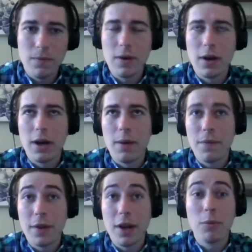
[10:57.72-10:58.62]

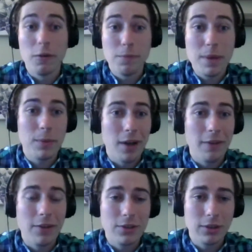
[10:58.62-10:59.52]
The number of people
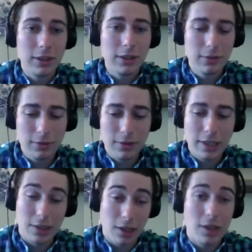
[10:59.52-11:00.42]
obviously
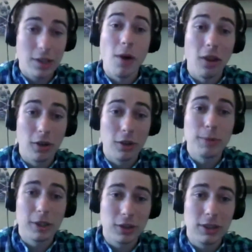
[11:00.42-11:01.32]
gets a lot smaller,
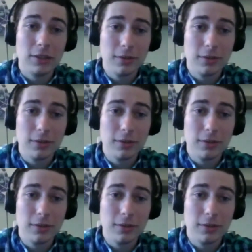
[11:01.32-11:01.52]
especially